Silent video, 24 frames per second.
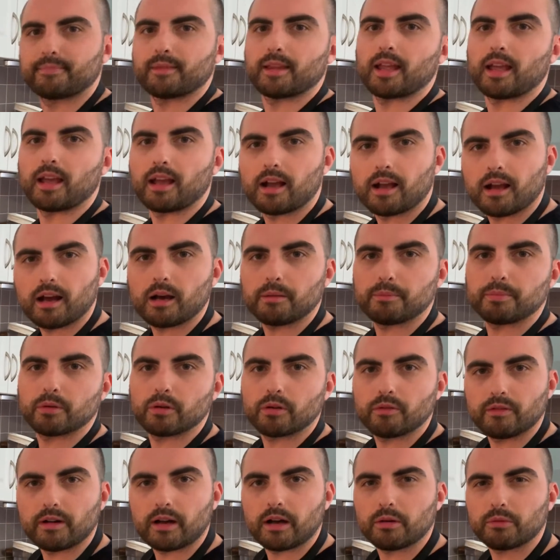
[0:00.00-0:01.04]
a couple
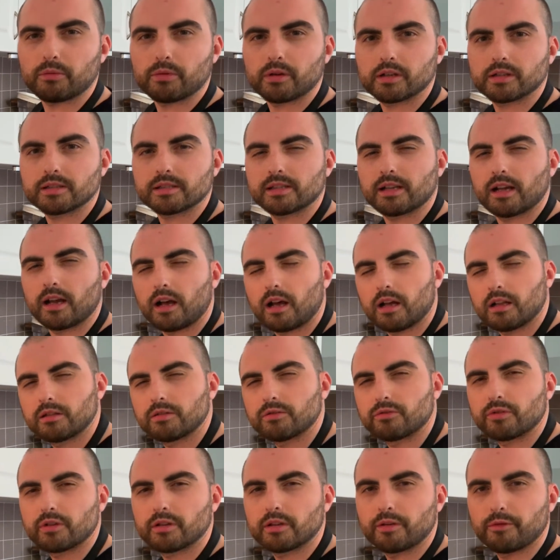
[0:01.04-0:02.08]
of hours,
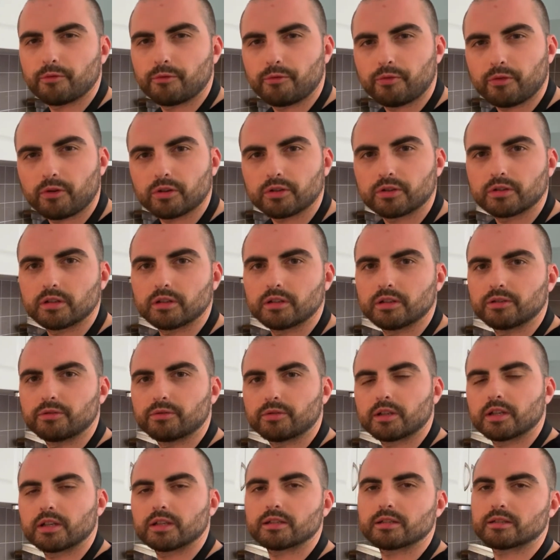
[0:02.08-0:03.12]
140
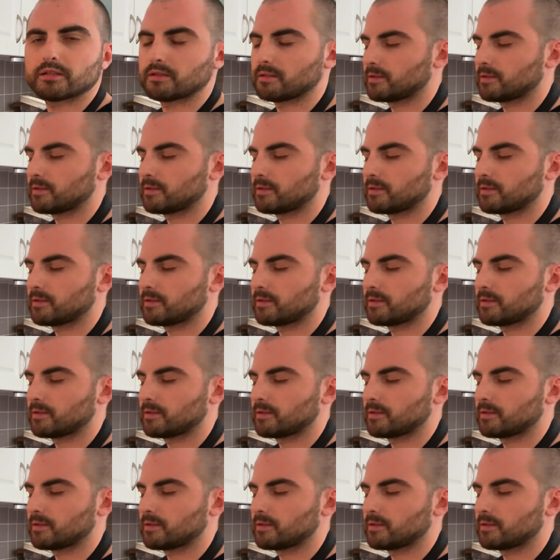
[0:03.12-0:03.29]
degrees